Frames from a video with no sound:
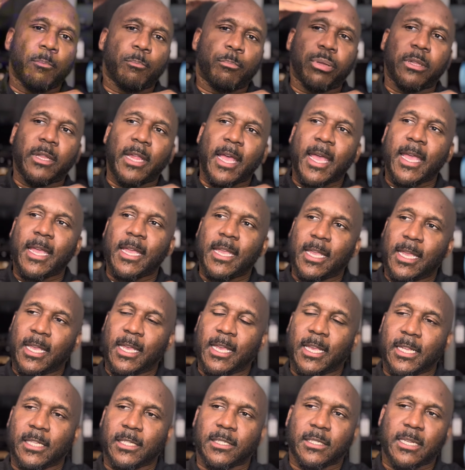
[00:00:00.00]
play
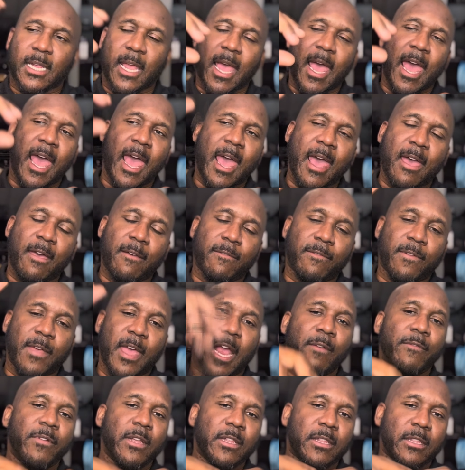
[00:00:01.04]
is to have
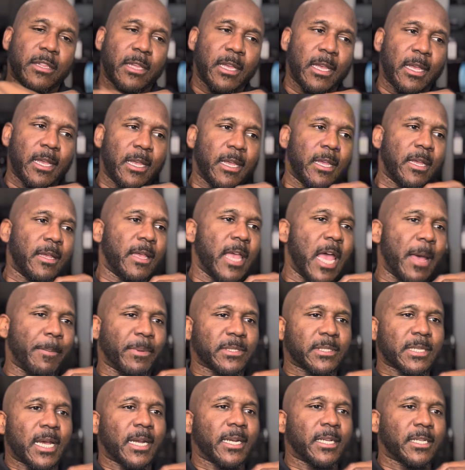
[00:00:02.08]
everything
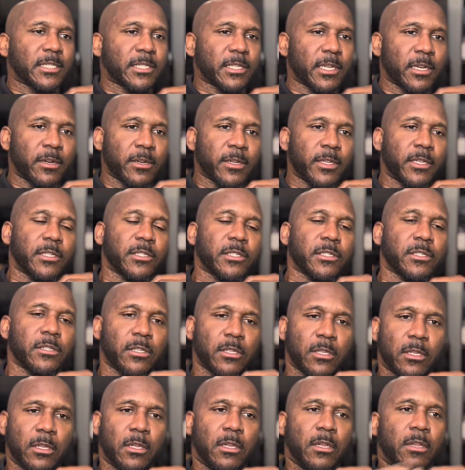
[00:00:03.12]
episodic series,
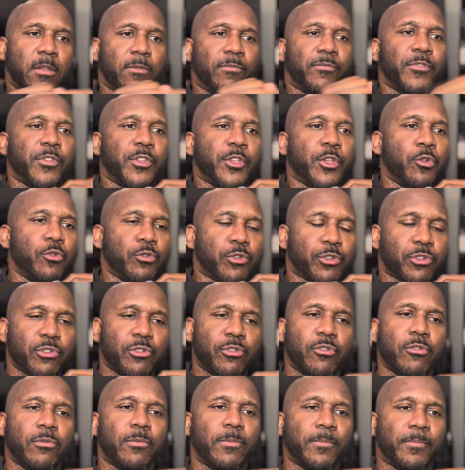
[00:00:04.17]

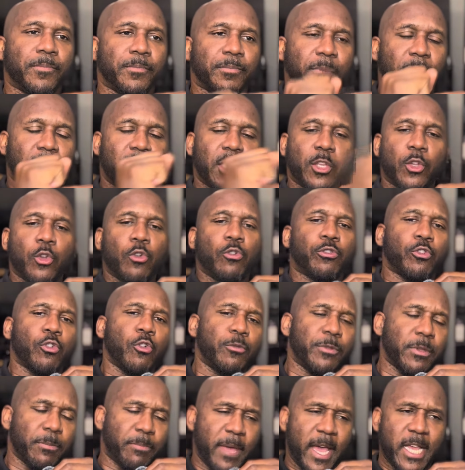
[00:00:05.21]
YouTube, then
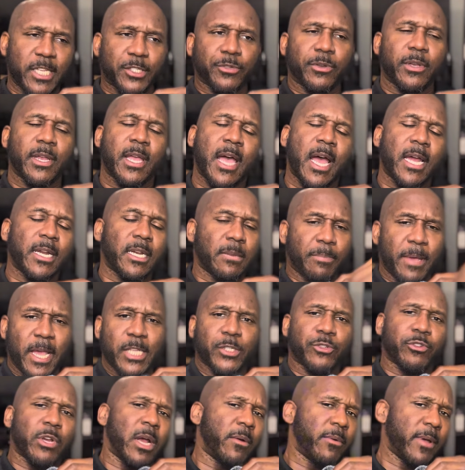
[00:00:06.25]
YouTube the Patreon, and
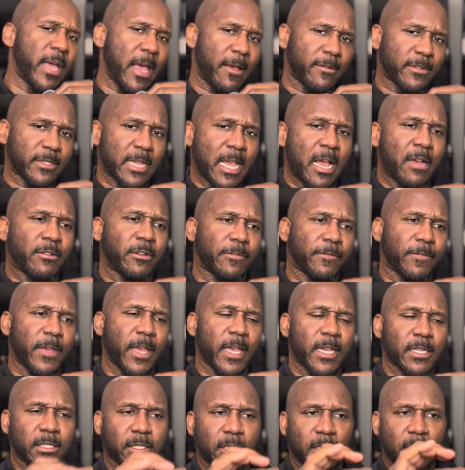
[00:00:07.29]
Patreon will have sound
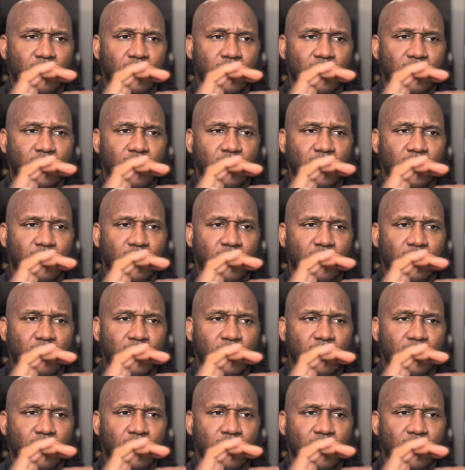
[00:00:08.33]
effects,